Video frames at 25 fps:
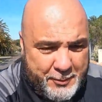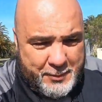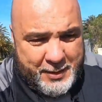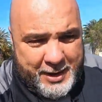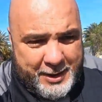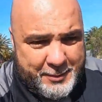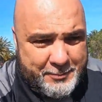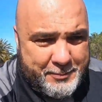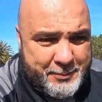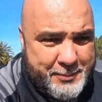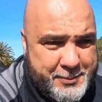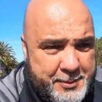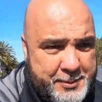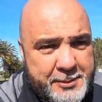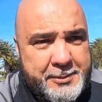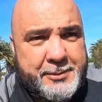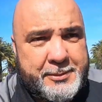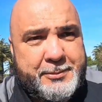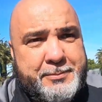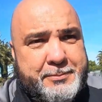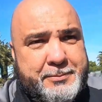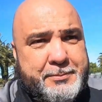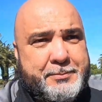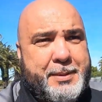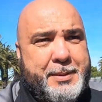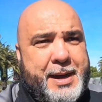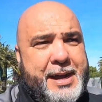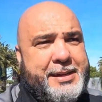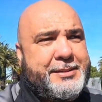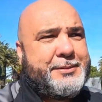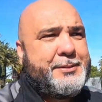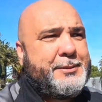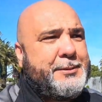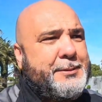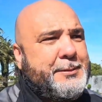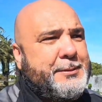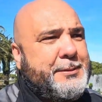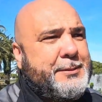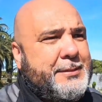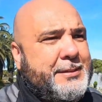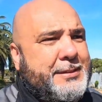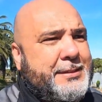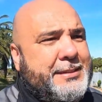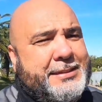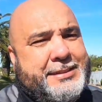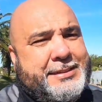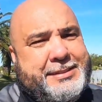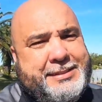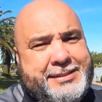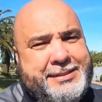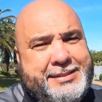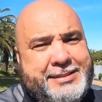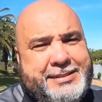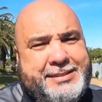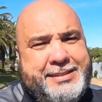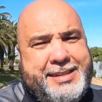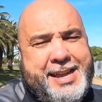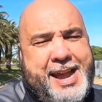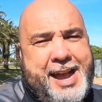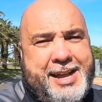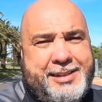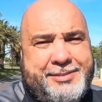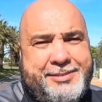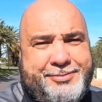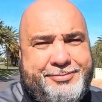way. But, yeah,